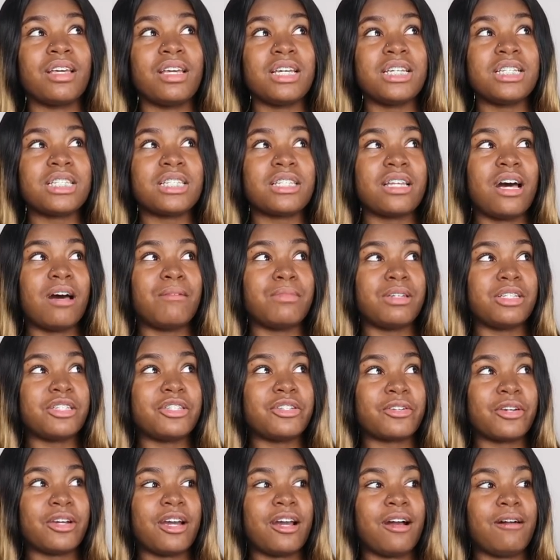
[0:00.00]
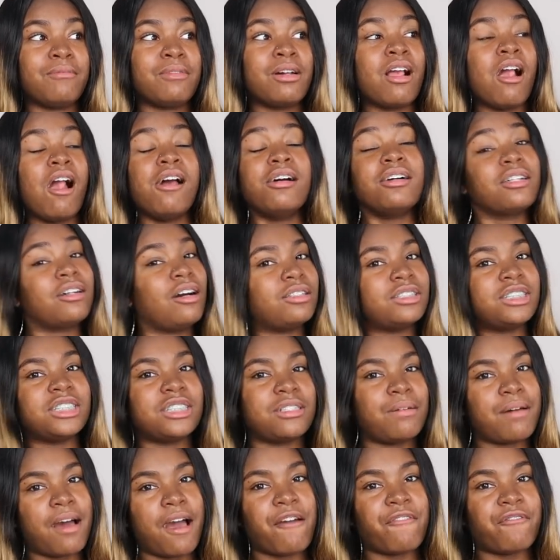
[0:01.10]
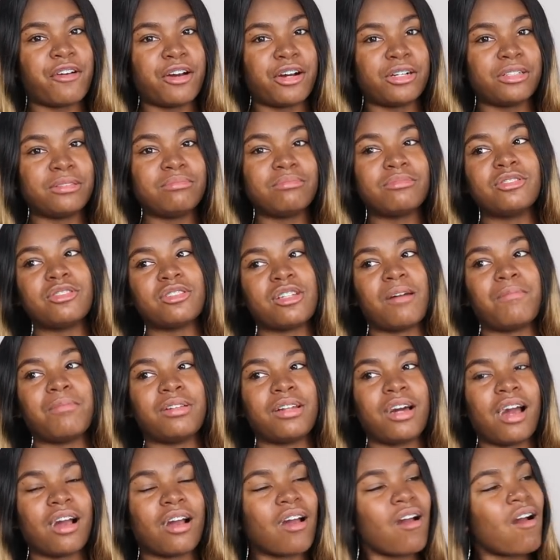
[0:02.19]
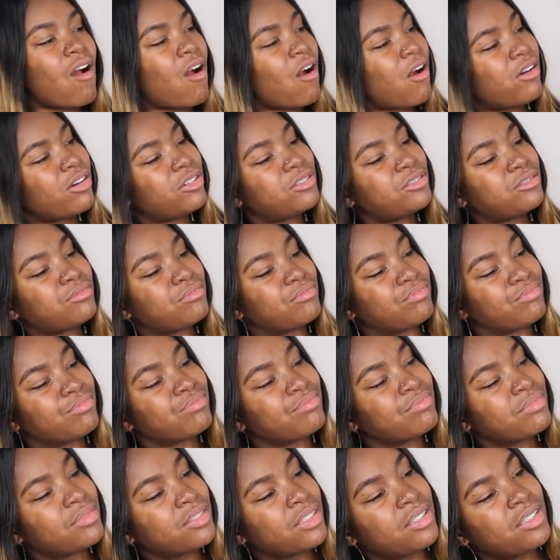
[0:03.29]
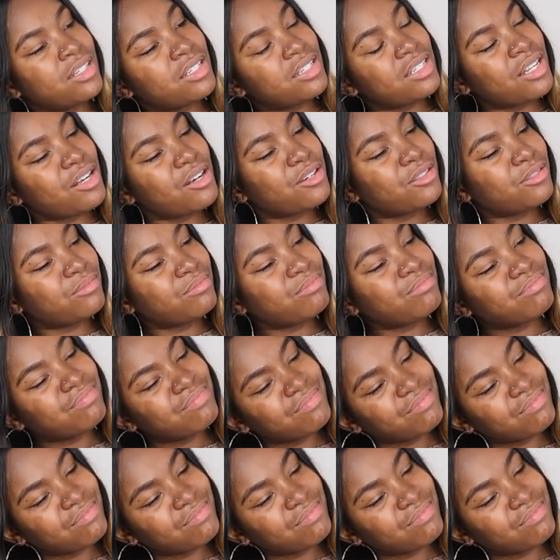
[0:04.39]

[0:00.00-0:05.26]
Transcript: his Instagram goes to my phone. So I'll be like, oh, so